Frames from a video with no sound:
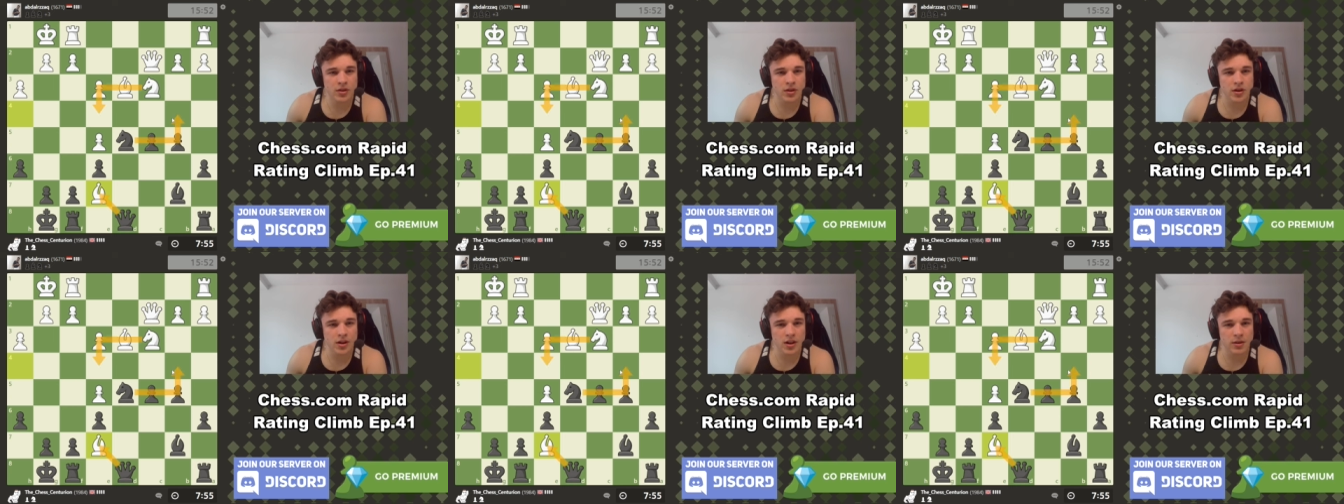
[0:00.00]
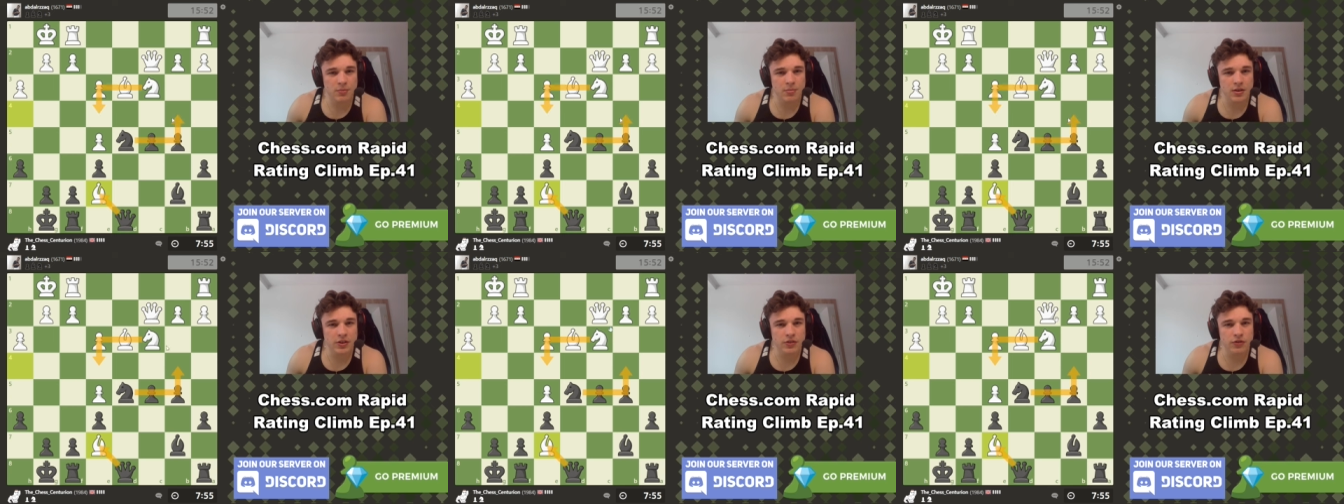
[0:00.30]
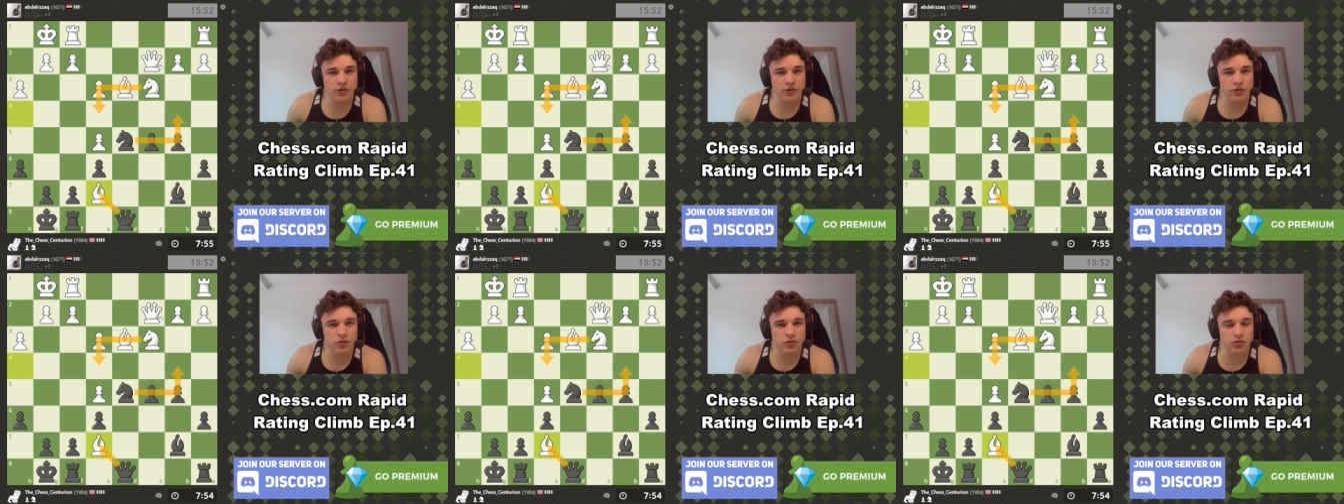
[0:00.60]
knight b
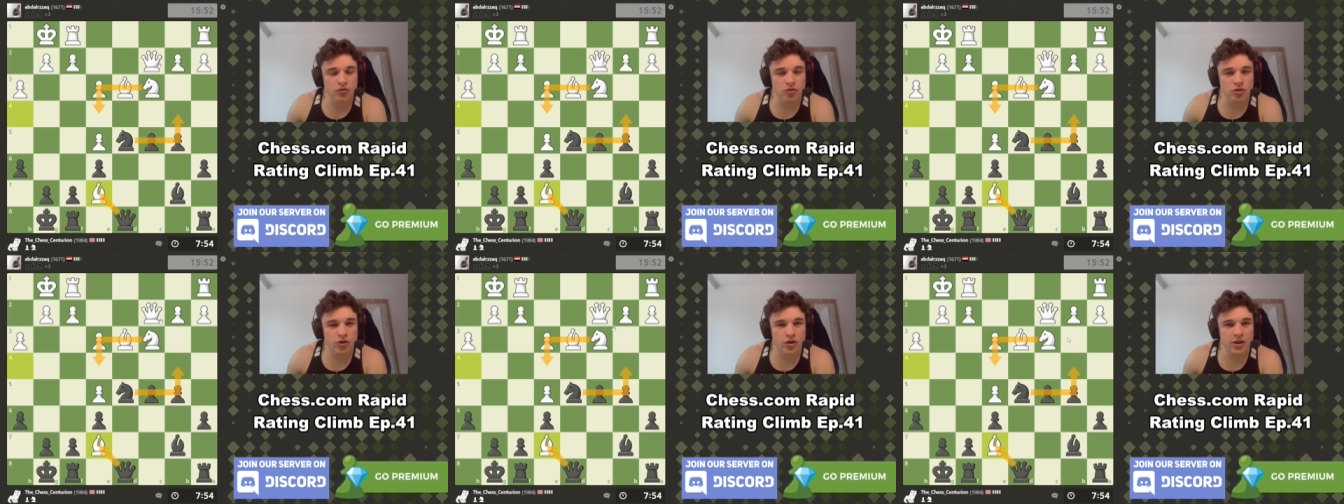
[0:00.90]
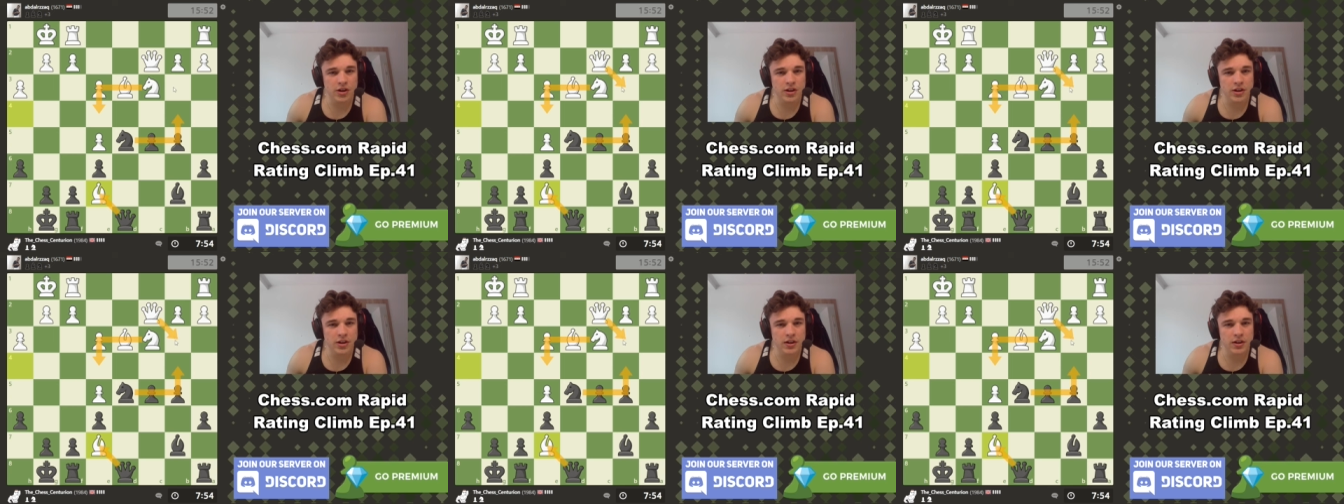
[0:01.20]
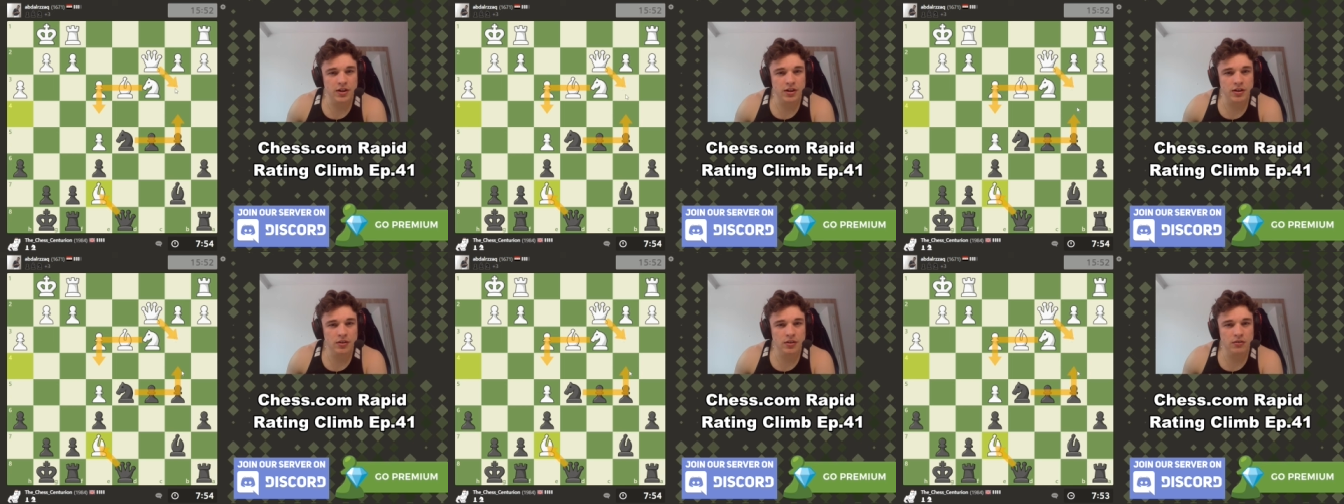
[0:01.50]

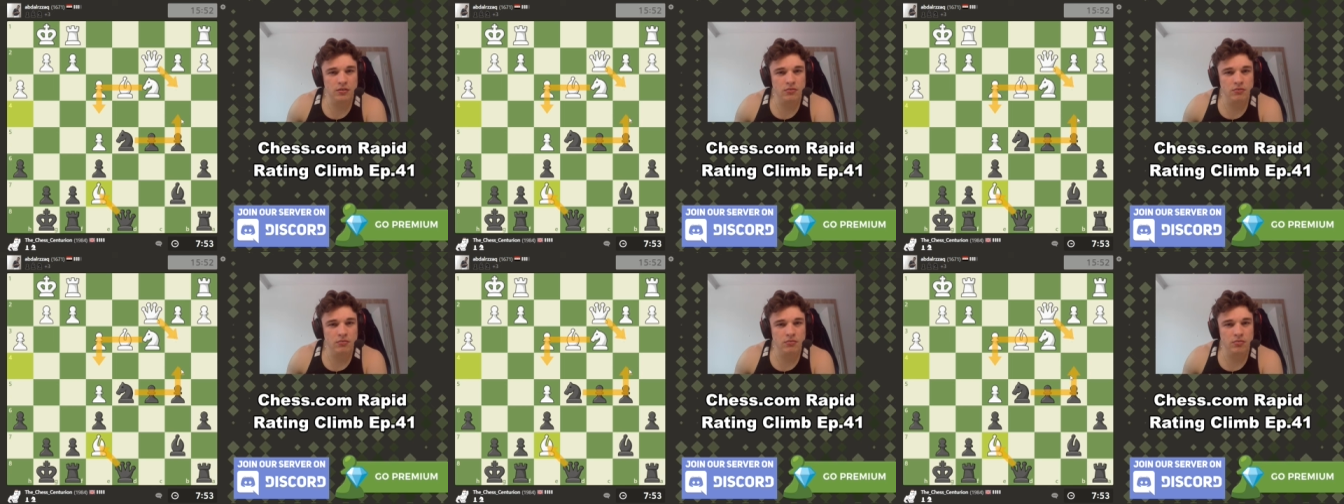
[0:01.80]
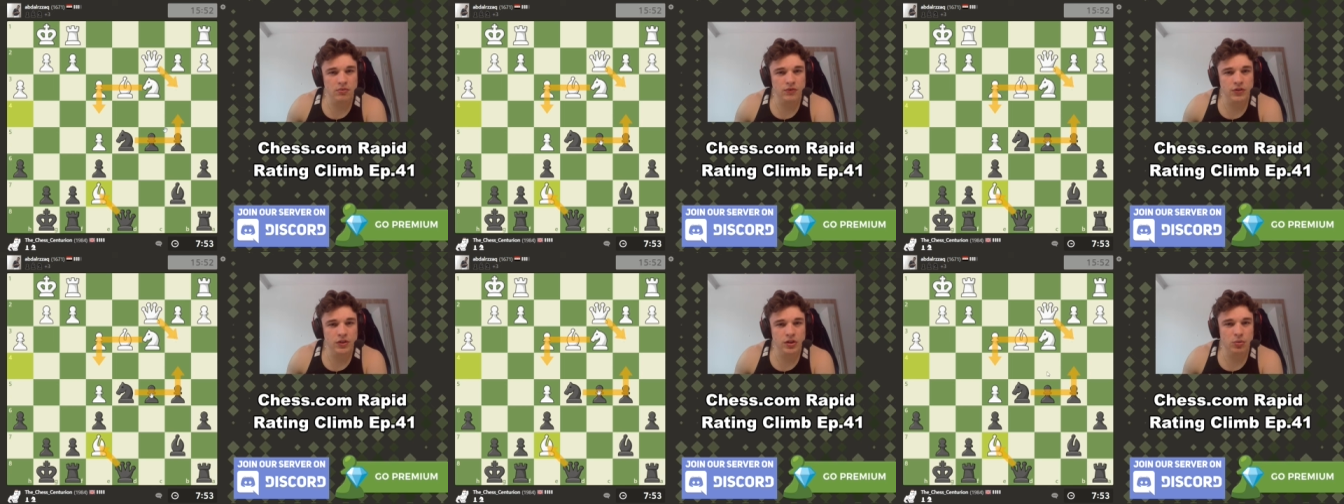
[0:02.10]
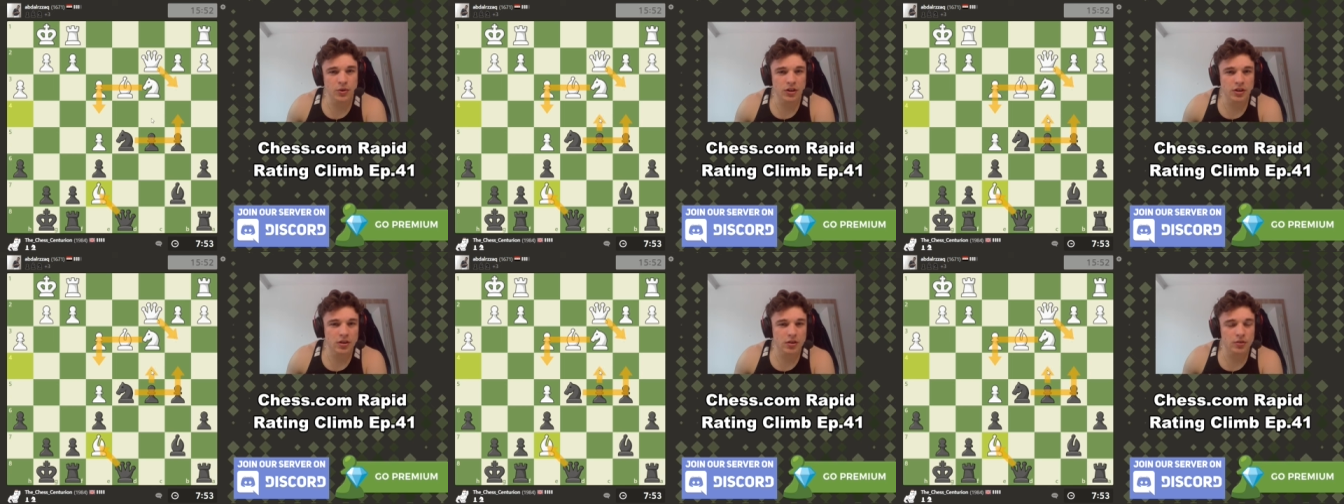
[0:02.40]
three, if the
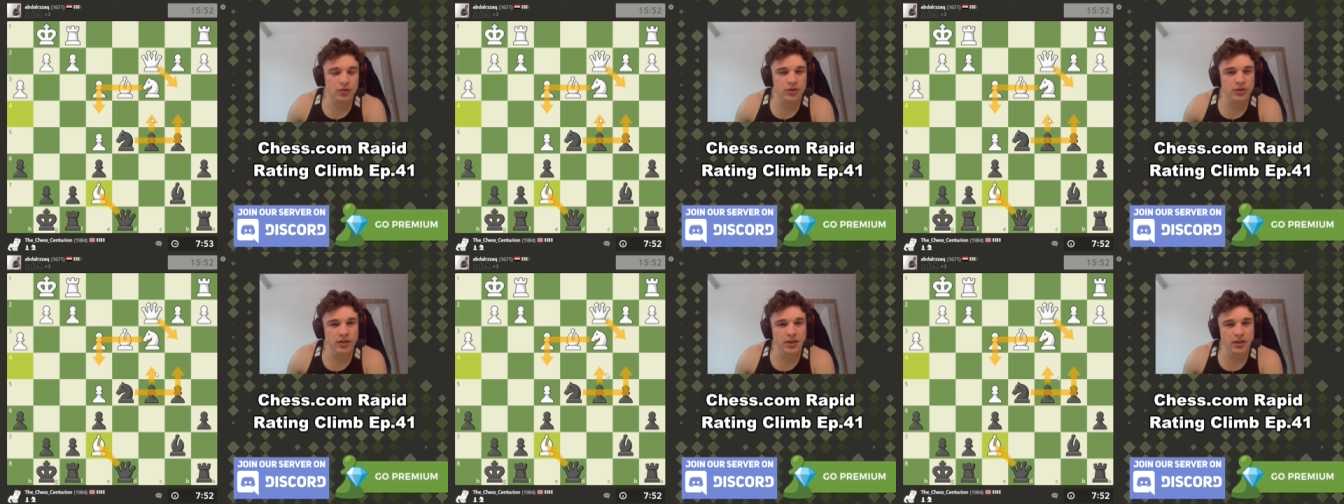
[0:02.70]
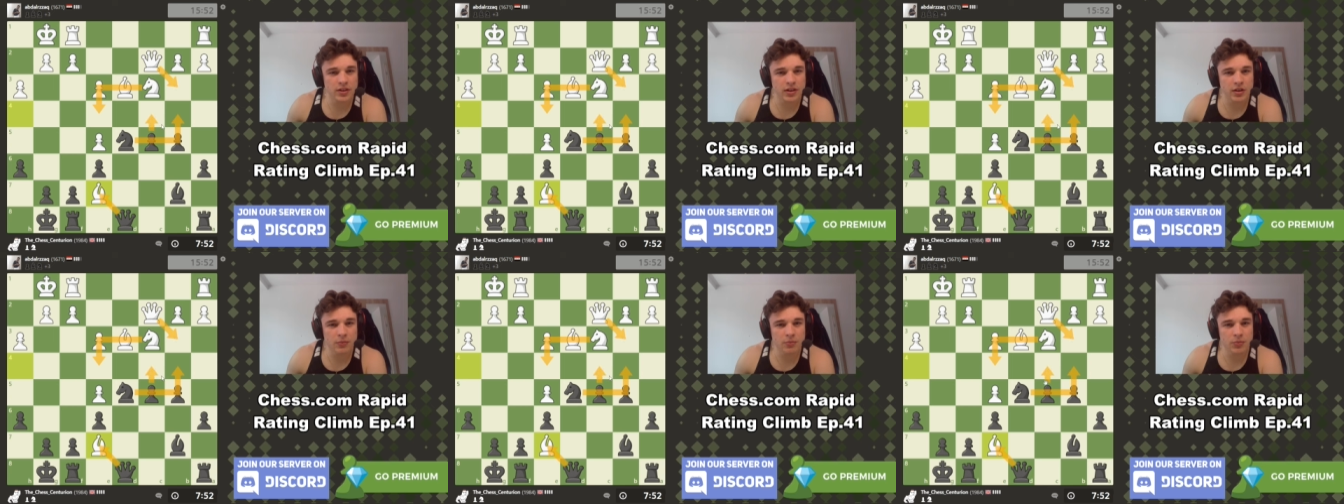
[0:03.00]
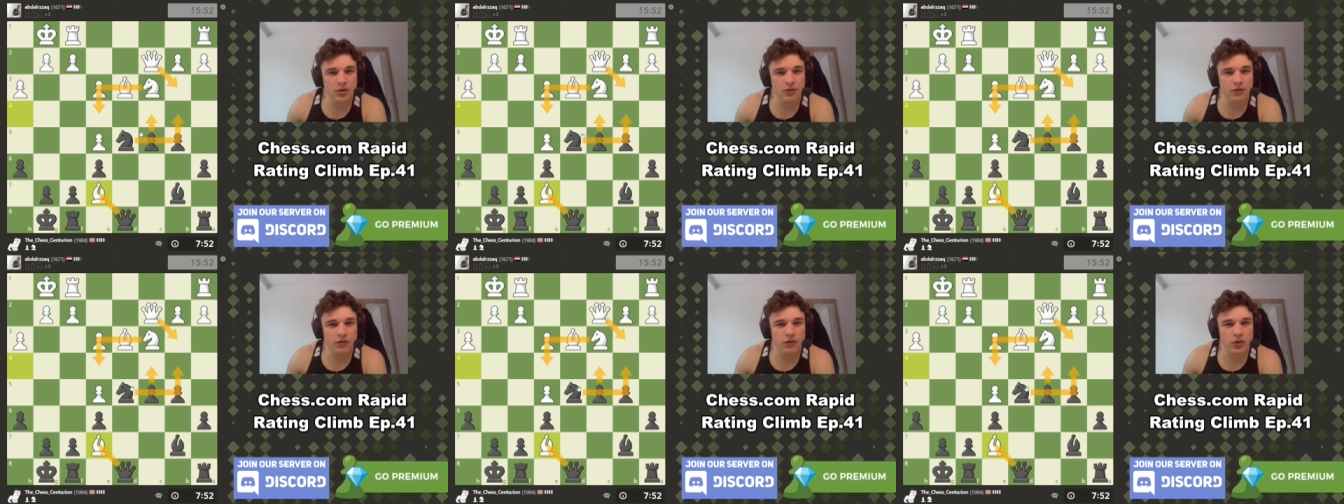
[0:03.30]
queen goes here, then
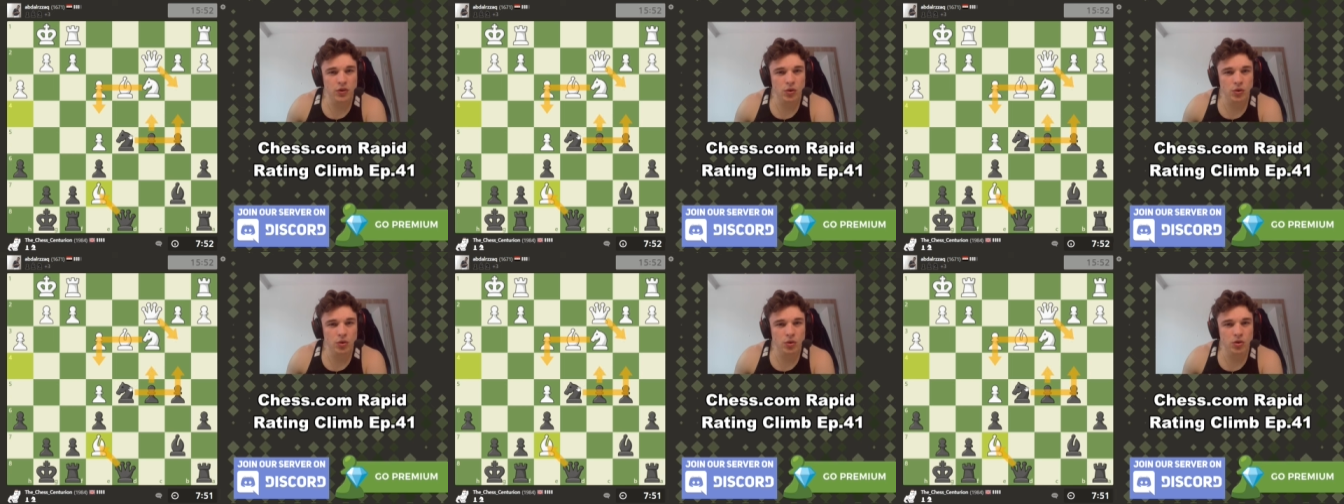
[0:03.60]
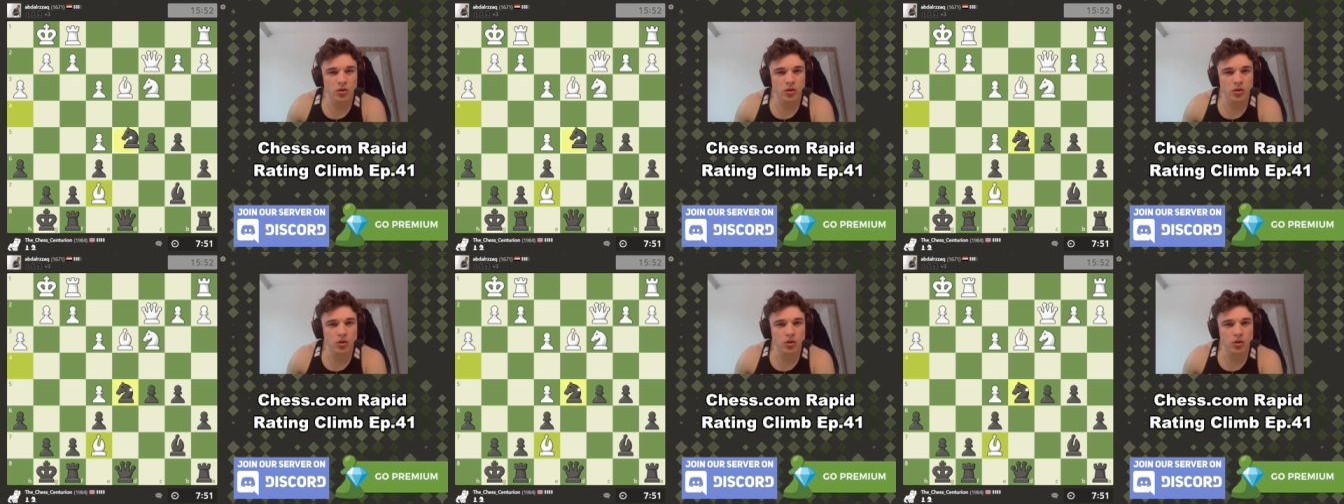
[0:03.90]
we fork.